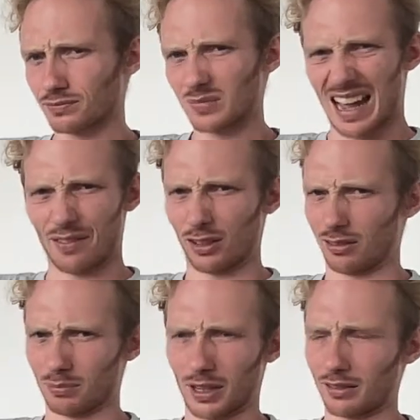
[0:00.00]
half a dozen
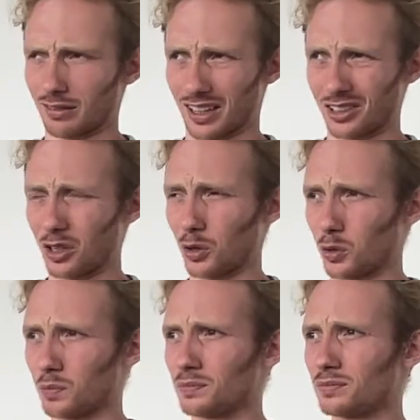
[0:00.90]
places I could go to.
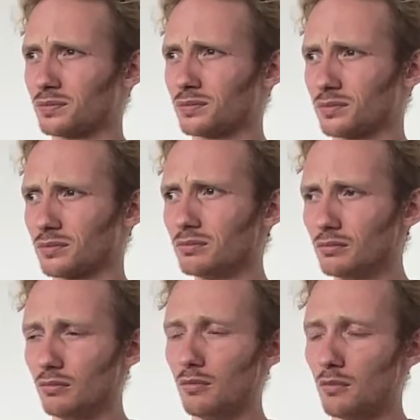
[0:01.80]

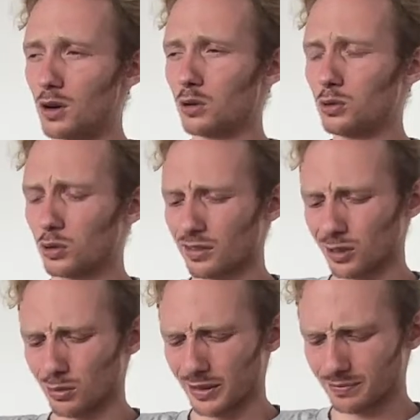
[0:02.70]
Ooh, excuse
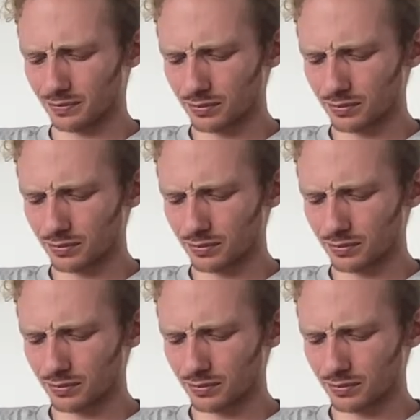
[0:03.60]
me.